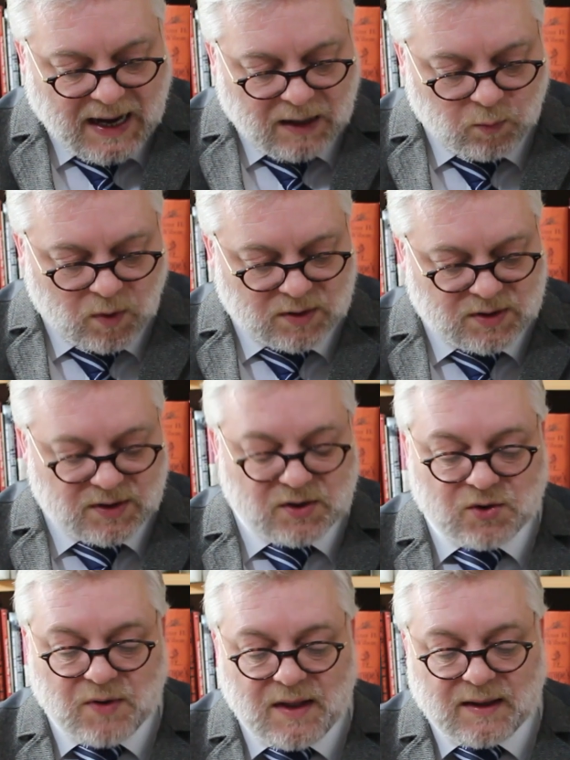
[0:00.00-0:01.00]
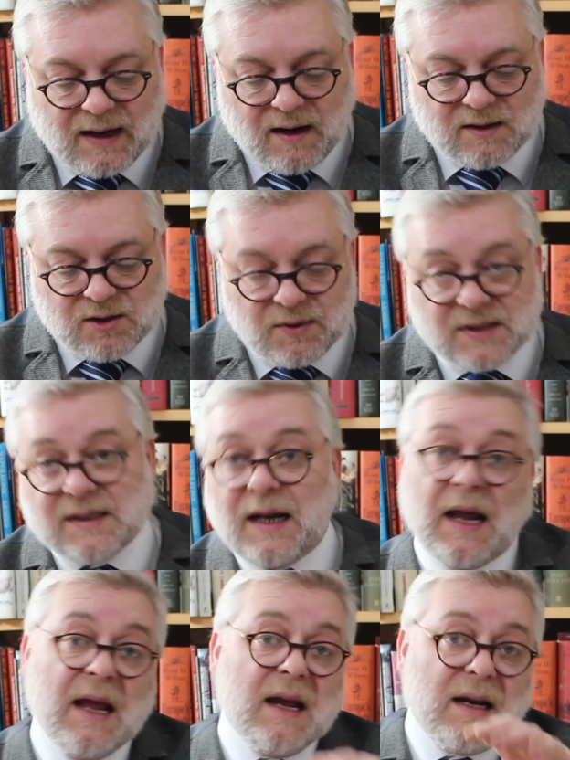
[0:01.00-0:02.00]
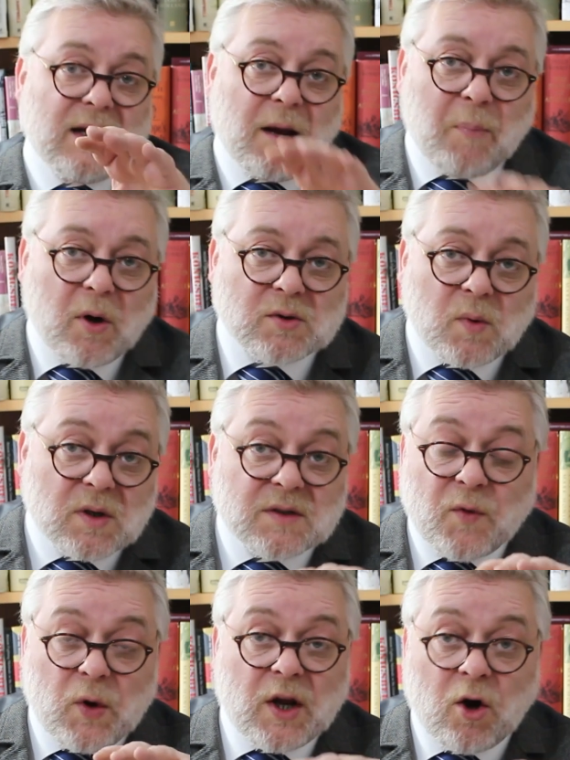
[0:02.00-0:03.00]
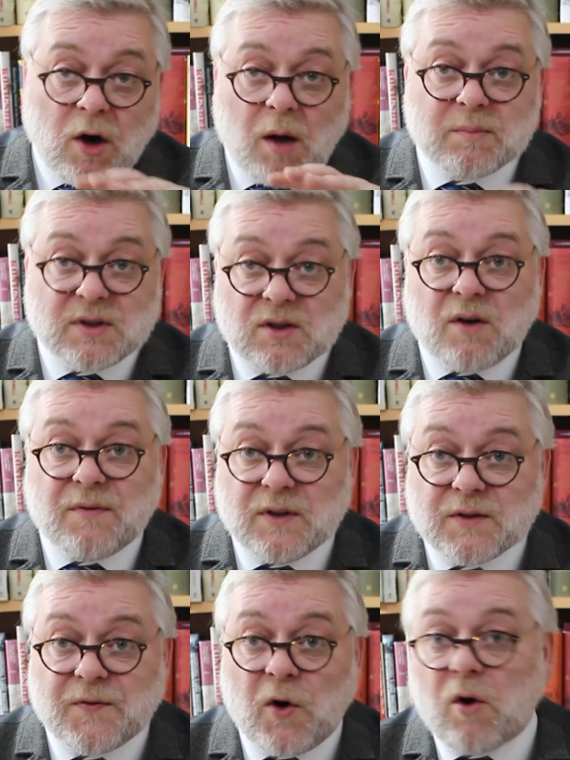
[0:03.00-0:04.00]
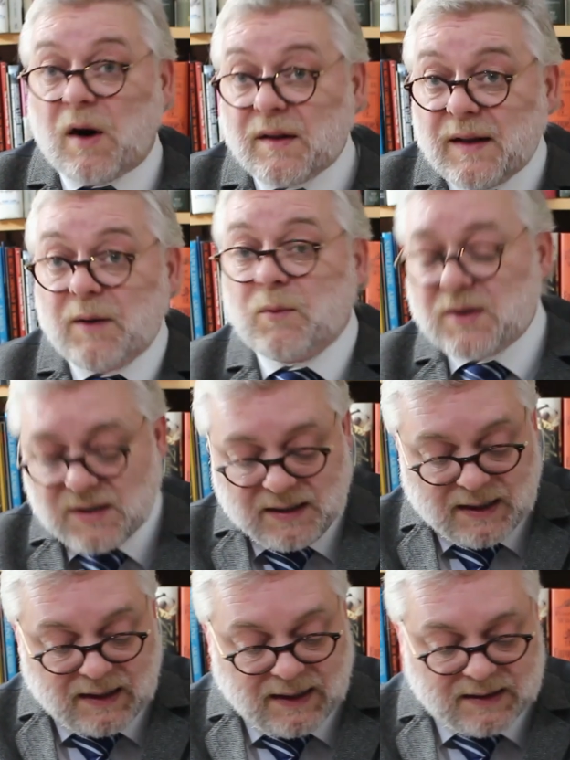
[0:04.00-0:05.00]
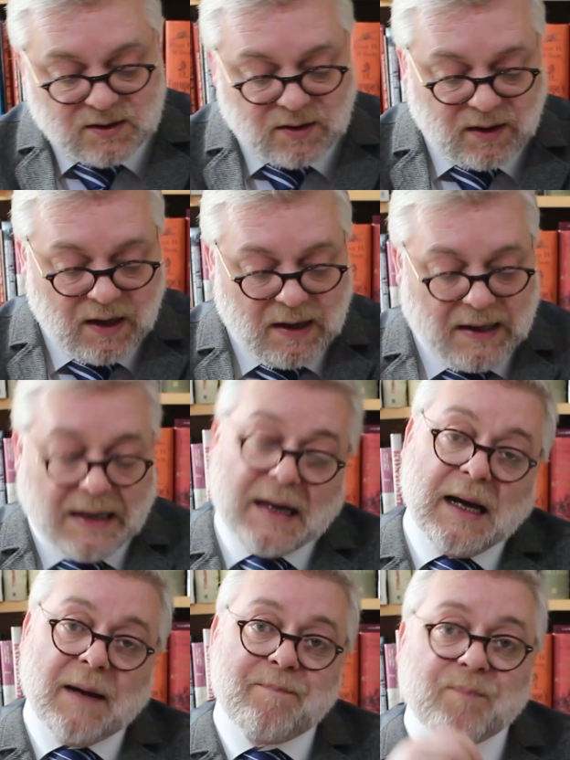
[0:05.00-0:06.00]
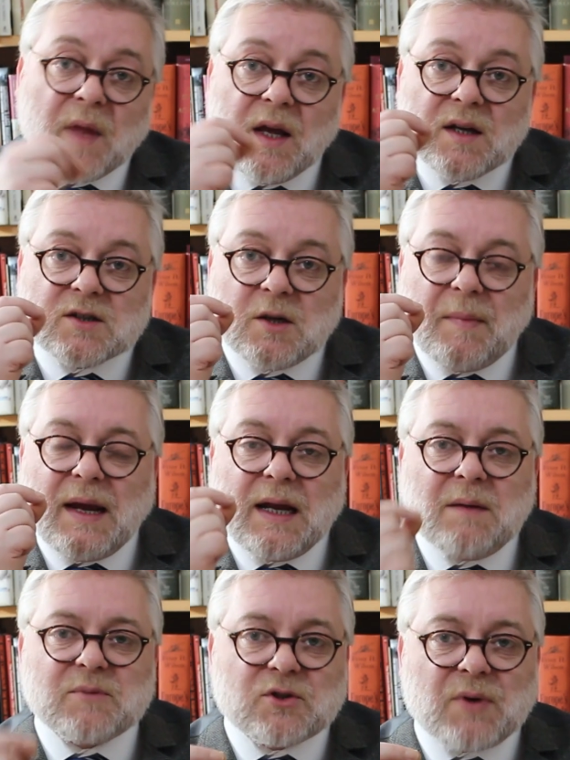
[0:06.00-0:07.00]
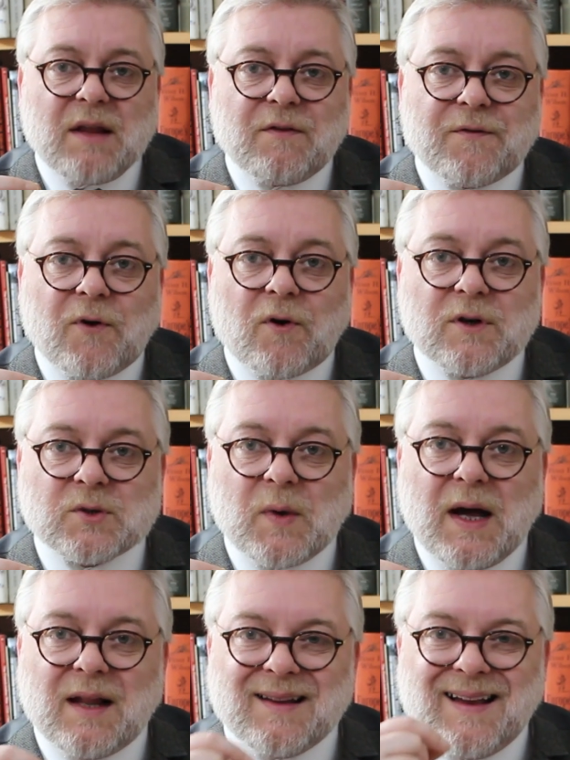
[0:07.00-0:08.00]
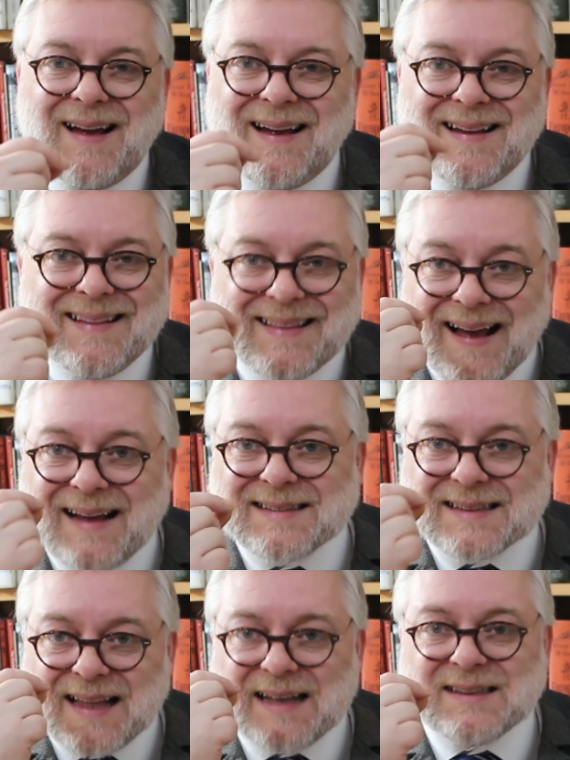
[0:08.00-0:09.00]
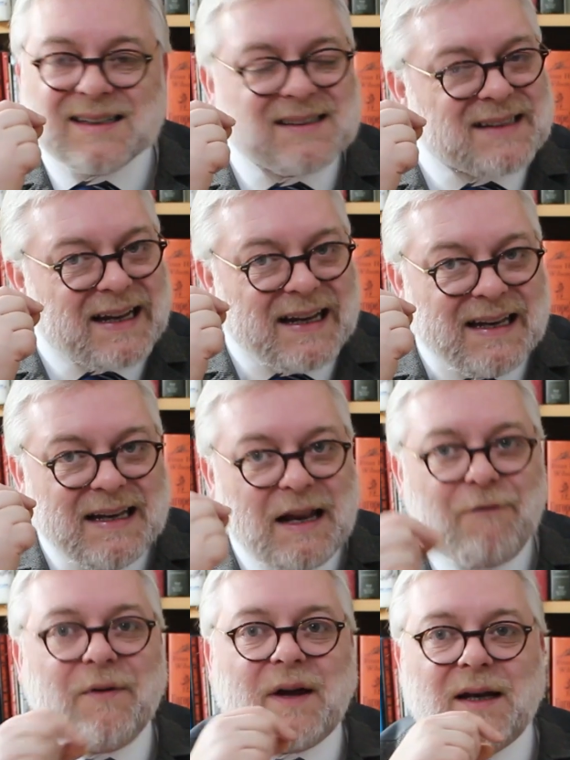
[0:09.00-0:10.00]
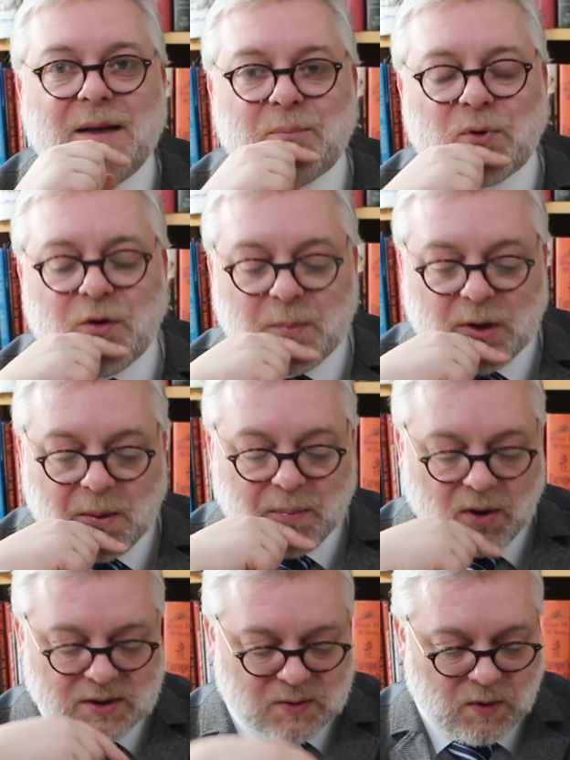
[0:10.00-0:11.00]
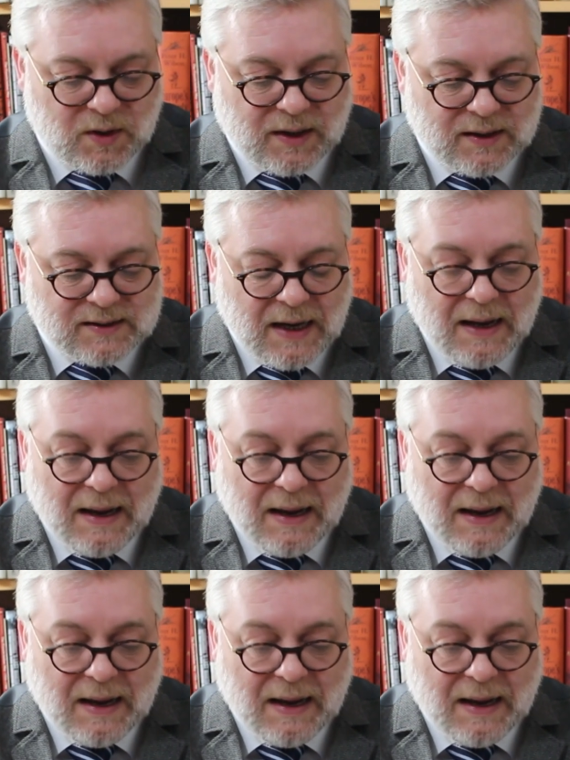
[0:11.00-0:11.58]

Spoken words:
add 1 to the strength characteristic. Now, Poxwalkers have already gone up to toughness 4. I think we'll see that later. So making him strength 4 as well, that's a significant improvement on Poxwalkers,